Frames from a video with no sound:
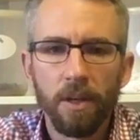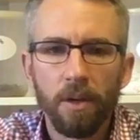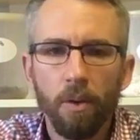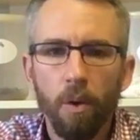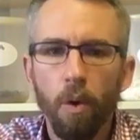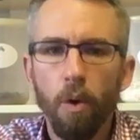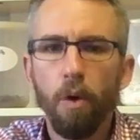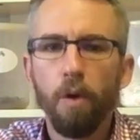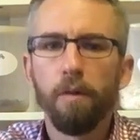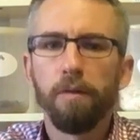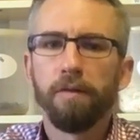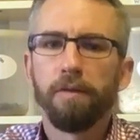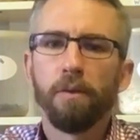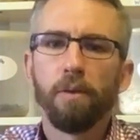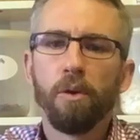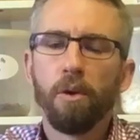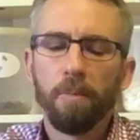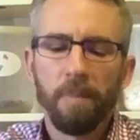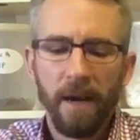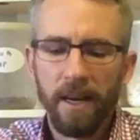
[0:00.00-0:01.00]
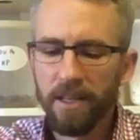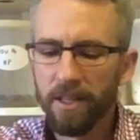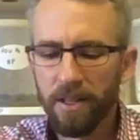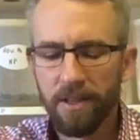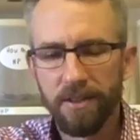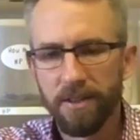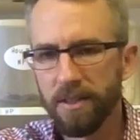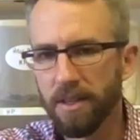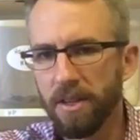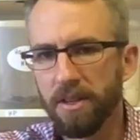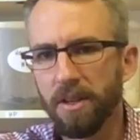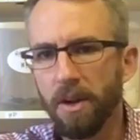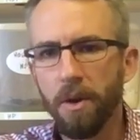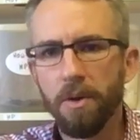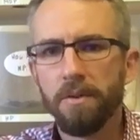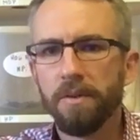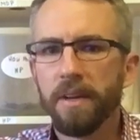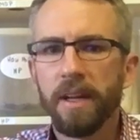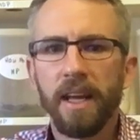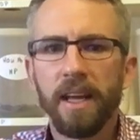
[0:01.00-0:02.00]
or for patients that
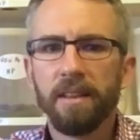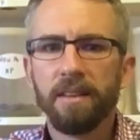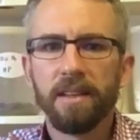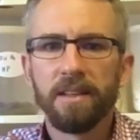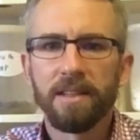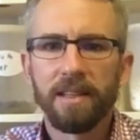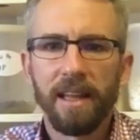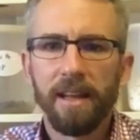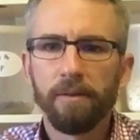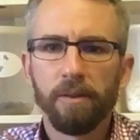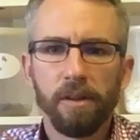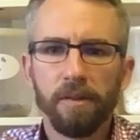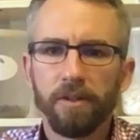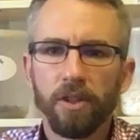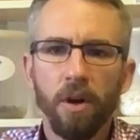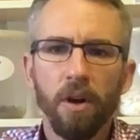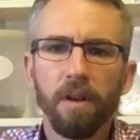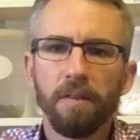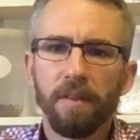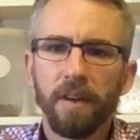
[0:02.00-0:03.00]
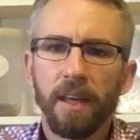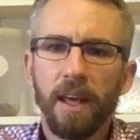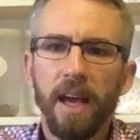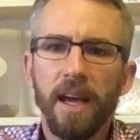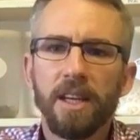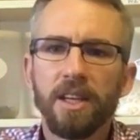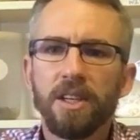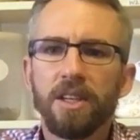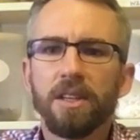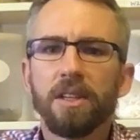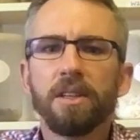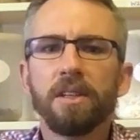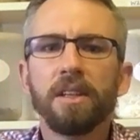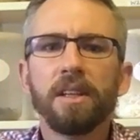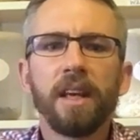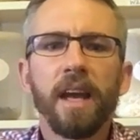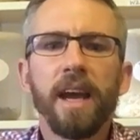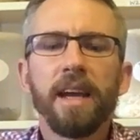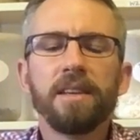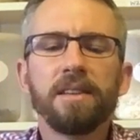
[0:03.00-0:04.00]
don't need this level of tonification in
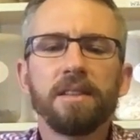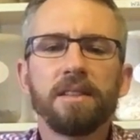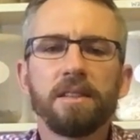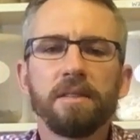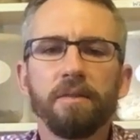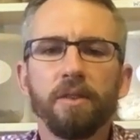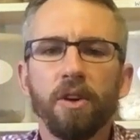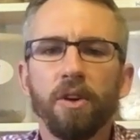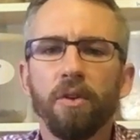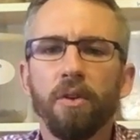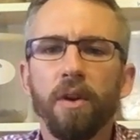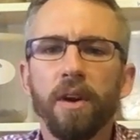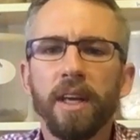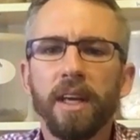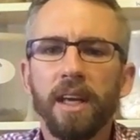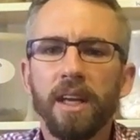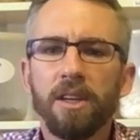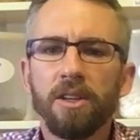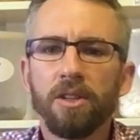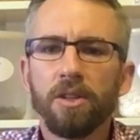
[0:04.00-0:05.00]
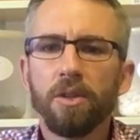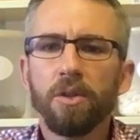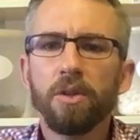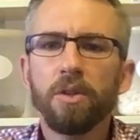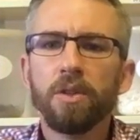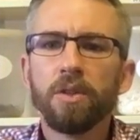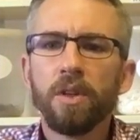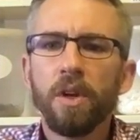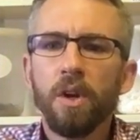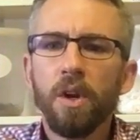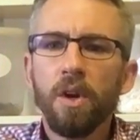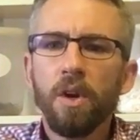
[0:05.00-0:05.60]
cases of chronic issues,